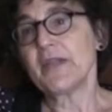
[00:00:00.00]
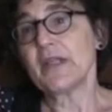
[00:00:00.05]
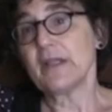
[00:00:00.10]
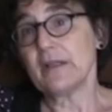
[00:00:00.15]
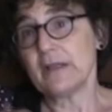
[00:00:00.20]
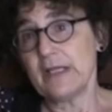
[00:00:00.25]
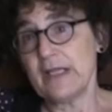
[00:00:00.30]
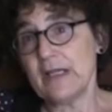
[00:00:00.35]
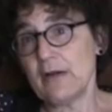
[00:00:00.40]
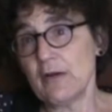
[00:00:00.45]

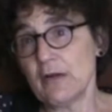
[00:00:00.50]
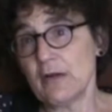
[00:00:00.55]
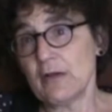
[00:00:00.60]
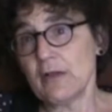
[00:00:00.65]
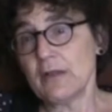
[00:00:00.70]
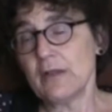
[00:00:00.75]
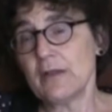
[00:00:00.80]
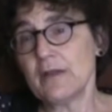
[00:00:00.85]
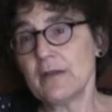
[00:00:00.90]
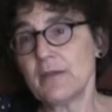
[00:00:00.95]

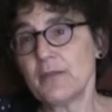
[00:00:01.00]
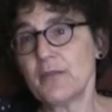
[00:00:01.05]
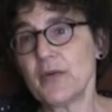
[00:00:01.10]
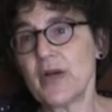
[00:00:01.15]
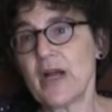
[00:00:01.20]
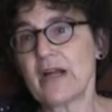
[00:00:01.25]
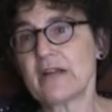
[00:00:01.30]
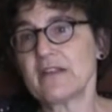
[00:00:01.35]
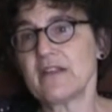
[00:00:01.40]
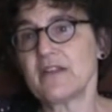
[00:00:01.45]
legal
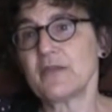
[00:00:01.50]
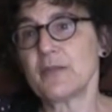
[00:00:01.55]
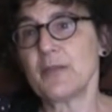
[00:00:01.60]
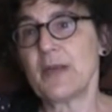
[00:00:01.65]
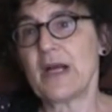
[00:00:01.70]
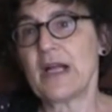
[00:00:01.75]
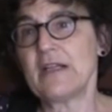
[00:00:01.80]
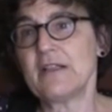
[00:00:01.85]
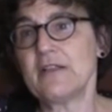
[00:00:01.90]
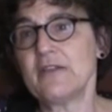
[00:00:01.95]
practice
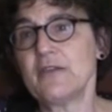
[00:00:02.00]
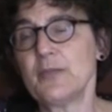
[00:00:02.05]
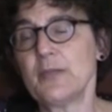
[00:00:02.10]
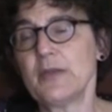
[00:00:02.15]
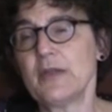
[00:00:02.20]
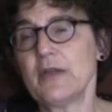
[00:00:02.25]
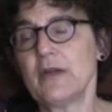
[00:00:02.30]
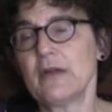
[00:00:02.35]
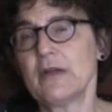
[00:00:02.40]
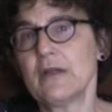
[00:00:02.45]

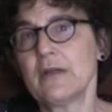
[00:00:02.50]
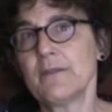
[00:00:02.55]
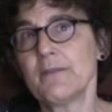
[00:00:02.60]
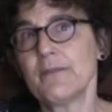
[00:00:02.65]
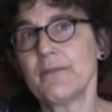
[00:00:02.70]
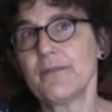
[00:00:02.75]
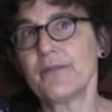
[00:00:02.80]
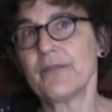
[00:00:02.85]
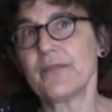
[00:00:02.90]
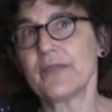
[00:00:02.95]
management, or
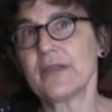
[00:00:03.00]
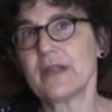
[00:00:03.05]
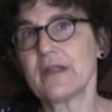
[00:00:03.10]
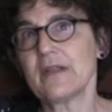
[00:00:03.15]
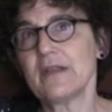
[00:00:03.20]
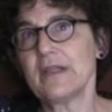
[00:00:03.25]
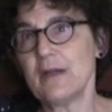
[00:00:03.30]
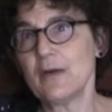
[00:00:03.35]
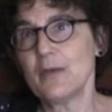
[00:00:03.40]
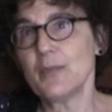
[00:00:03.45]

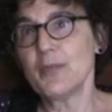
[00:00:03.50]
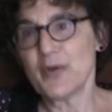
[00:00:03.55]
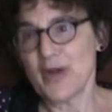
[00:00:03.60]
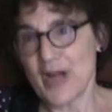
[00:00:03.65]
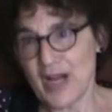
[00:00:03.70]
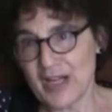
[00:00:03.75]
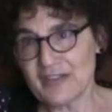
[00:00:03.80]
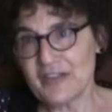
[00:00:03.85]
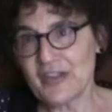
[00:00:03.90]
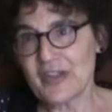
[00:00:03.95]
legal
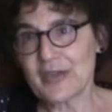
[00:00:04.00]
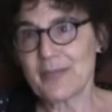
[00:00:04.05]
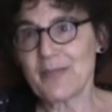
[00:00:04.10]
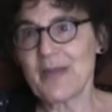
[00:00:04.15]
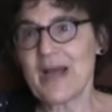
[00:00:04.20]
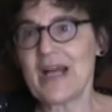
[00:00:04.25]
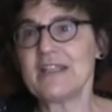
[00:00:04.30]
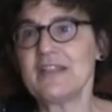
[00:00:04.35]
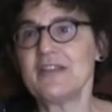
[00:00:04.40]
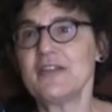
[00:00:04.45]
project
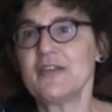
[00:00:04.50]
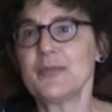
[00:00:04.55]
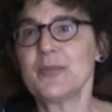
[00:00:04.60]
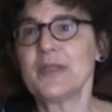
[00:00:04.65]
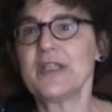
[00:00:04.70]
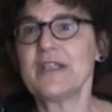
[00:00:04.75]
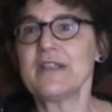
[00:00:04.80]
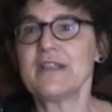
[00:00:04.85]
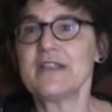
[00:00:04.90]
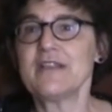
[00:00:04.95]

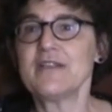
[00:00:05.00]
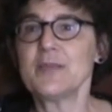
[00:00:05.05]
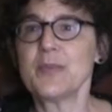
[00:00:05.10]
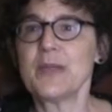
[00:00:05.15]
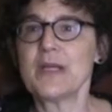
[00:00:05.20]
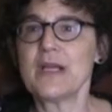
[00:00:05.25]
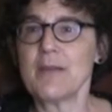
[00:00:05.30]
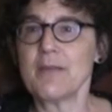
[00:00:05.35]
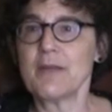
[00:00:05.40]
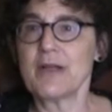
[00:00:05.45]
management is
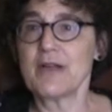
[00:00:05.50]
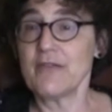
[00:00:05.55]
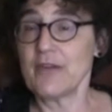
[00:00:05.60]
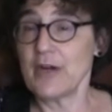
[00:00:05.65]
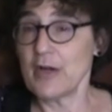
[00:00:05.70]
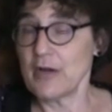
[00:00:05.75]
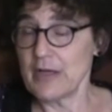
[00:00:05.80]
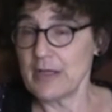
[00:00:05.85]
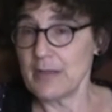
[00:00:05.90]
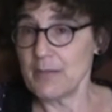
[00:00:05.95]
becoming
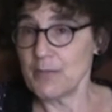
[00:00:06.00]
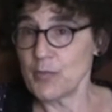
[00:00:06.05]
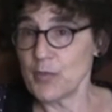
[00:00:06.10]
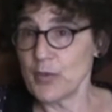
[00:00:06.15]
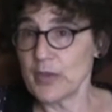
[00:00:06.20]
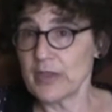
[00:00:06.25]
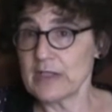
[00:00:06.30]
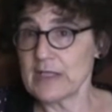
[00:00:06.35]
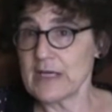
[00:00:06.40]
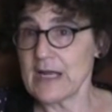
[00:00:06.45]
very
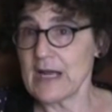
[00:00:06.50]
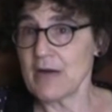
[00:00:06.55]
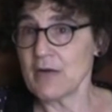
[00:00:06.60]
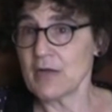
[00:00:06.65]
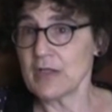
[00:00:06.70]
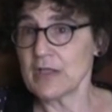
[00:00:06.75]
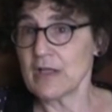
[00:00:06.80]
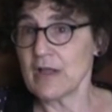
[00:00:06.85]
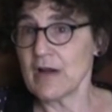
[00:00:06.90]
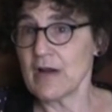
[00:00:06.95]
important
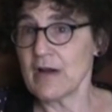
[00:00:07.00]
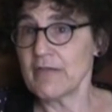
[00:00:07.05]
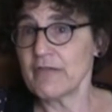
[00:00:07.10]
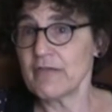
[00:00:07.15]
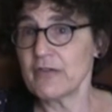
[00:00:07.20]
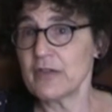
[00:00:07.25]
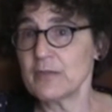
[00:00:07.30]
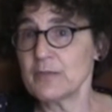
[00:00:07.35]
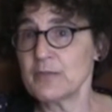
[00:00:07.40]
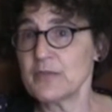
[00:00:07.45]
now in law
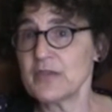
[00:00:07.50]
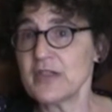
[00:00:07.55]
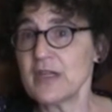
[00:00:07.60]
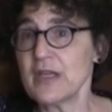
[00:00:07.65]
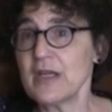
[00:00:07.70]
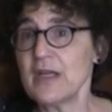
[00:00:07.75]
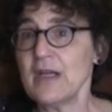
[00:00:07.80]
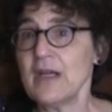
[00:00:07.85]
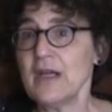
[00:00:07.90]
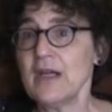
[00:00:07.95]
firms.
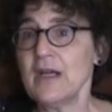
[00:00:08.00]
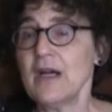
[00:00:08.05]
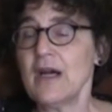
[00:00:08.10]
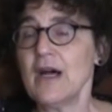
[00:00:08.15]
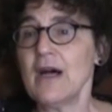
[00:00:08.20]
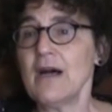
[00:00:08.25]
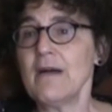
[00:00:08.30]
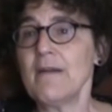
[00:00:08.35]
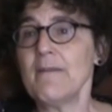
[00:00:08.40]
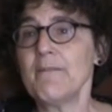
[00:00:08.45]

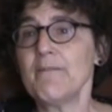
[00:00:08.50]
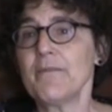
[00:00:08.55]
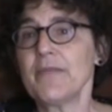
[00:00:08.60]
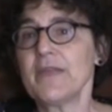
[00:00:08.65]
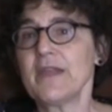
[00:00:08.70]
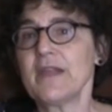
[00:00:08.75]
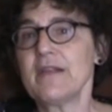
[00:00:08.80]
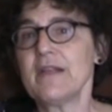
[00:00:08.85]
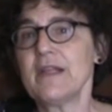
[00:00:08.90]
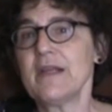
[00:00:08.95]

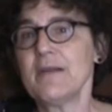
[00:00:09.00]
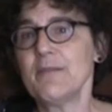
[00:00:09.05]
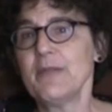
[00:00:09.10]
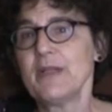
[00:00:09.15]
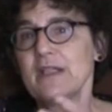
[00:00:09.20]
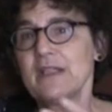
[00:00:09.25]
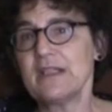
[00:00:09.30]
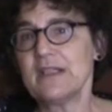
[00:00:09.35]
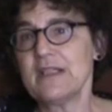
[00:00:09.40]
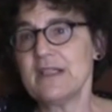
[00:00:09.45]
The
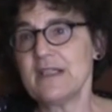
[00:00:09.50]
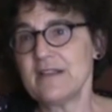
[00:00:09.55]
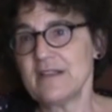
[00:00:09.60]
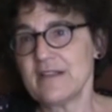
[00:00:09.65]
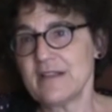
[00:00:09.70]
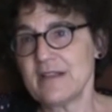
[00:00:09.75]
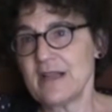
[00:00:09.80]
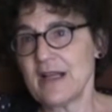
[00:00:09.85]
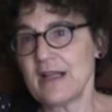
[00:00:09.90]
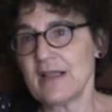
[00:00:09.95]
ability
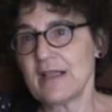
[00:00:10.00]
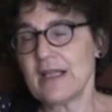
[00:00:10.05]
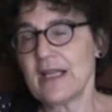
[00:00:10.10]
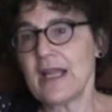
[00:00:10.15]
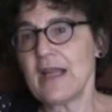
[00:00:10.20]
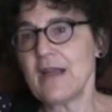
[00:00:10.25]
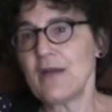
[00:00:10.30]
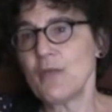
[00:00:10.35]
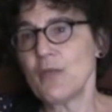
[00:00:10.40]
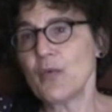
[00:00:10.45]
to
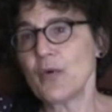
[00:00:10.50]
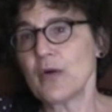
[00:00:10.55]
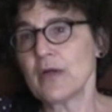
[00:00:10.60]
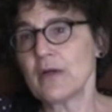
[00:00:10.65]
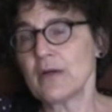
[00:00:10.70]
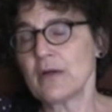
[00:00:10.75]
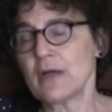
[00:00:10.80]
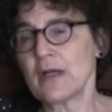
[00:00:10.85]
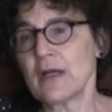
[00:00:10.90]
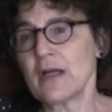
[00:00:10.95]
delegate
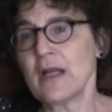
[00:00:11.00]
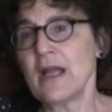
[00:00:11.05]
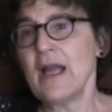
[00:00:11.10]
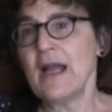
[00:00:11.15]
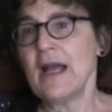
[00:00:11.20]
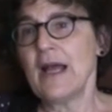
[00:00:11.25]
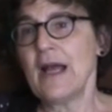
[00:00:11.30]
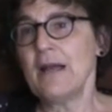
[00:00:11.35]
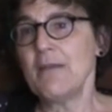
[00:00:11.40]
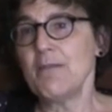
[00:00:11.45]
work
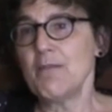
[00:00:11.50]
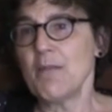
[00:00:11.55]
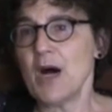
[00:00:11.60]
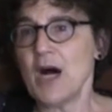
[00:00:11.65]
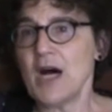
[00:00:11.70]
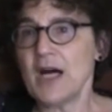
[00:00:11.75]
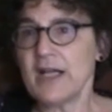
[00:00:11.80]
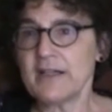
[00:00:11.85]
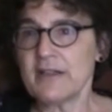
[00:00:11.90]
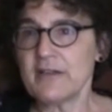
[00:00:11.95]
and
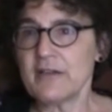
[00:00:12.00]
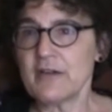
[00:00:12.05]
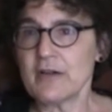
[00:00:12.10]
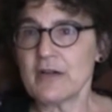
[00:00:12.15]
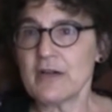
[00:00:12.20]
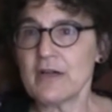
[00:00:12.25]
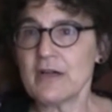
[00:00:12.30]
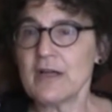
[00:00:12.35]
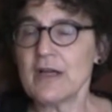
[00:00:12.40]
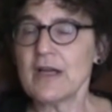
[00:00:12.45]

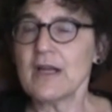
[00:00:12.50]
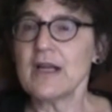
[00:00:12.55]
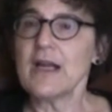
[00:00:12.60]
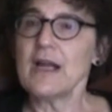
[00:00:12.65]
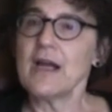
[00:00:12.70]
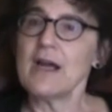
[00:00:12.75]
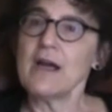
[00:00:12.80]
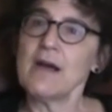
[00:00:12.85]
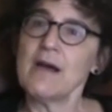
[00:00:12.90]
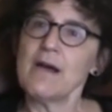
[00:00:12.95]
monitor
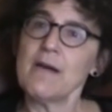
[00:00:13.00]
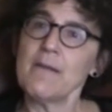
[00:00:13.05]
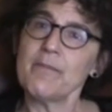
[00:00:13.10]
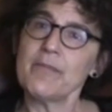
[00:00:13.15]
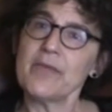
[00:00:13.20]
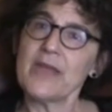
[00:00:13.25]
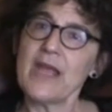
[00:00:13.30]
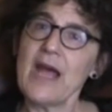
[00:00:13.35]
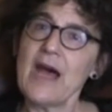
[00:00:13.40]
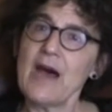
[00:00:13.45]

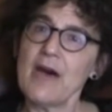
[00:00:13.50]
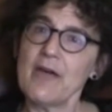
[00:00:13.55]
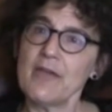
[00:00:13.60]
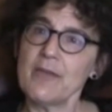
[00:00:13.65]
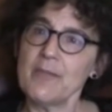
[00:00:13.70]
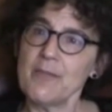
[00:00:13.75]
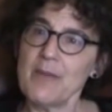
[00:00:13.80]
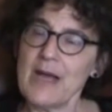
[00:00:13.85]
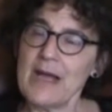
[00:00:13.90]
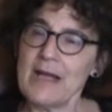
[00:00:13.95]
how
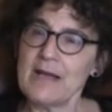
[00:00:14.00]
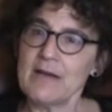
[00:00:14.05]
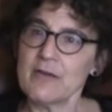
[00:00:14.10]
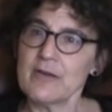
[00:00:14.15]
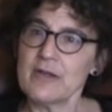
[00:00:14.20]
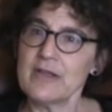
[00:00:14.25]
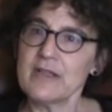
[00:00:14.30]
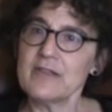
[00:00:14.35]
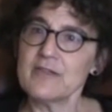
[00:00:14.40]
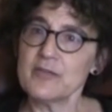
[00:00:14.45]
the
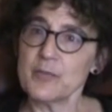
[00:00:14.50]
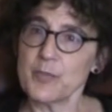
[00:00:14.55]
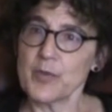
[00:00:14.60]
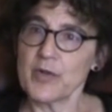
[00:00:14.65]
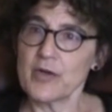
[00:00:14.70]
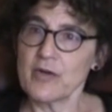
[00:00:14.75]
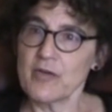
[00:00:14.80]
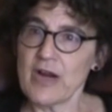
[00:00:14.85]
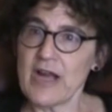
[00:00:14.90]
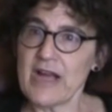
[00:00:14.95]
matter is
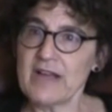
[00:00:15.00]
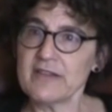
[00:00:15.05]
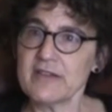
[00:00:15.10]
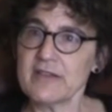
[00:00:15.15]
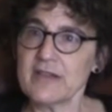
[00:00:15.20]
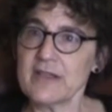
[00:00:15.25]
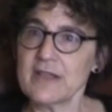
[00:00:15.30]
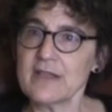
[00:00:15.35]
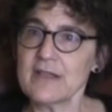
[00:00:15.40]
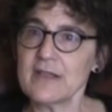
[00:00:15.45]

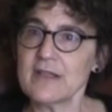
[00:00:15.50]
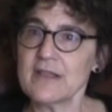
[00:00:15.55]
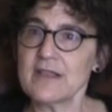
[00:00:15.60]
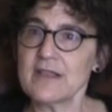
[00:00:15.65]
progressing